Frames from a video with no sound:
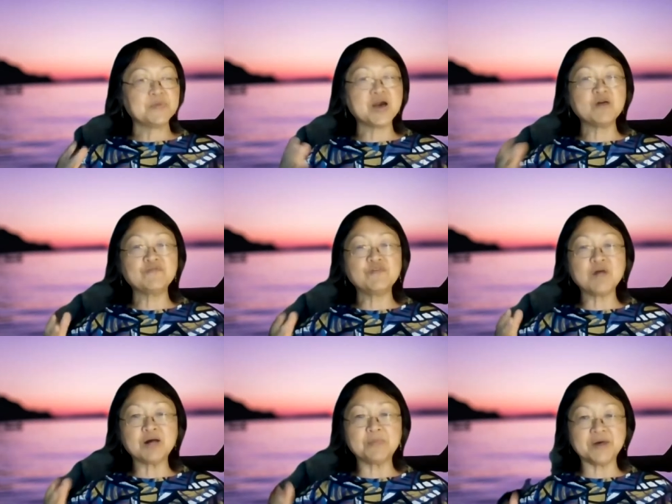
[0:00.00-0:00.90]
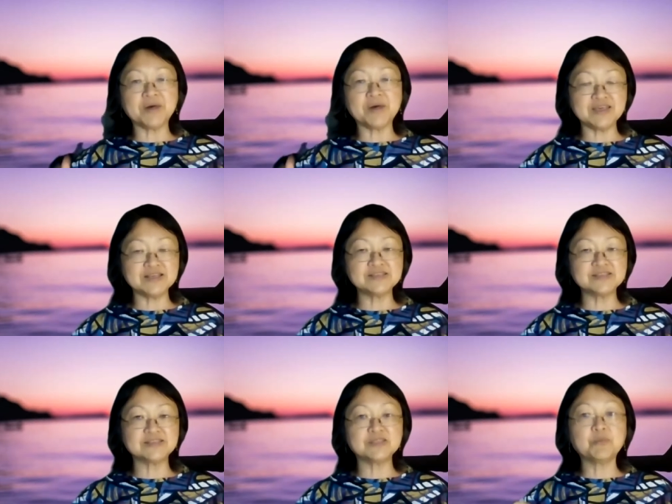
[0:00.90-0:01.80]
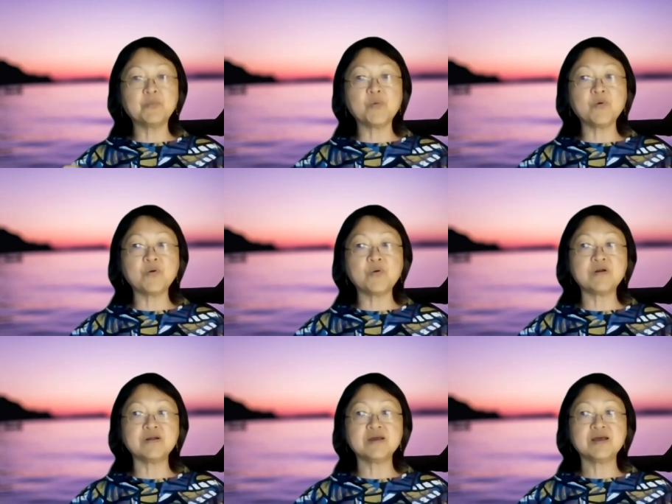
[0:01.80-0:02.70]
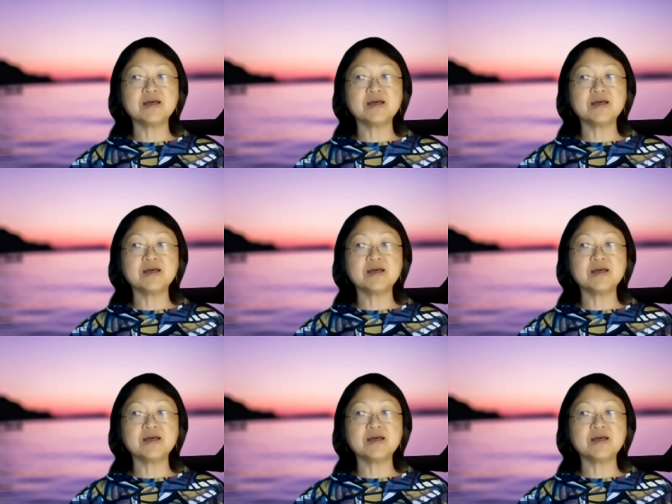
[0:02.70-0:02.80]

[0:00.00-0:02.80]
powerful our body is, the more